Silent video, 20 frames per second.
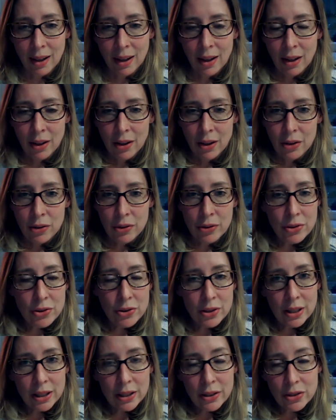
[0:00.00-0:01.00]

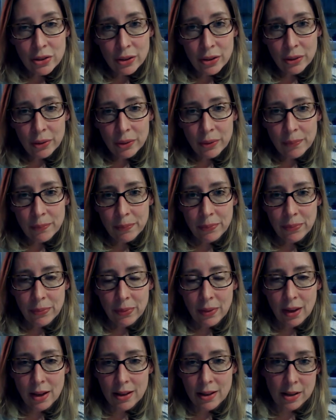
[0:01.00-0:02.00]
Crucially too,
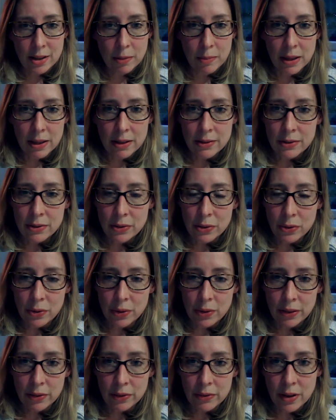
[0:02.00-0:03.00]
as Camilla's story
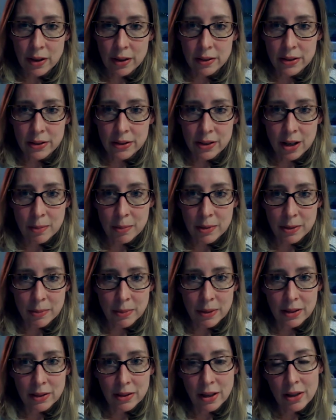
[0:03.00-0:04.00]
and Father Simon's
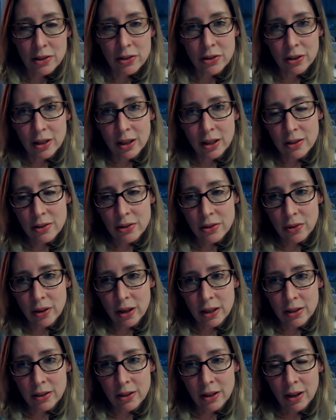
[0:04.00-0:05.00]
meditation illustrate,
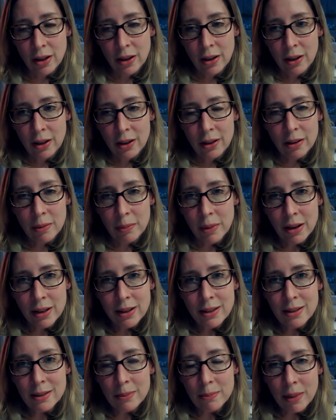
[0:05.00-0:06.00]
the mind is
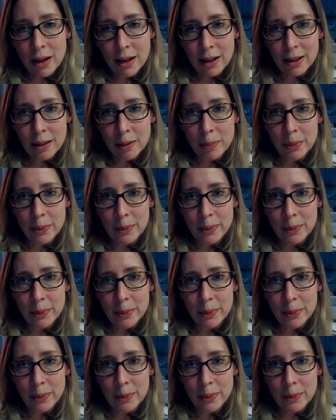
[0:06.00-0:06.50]
malleable.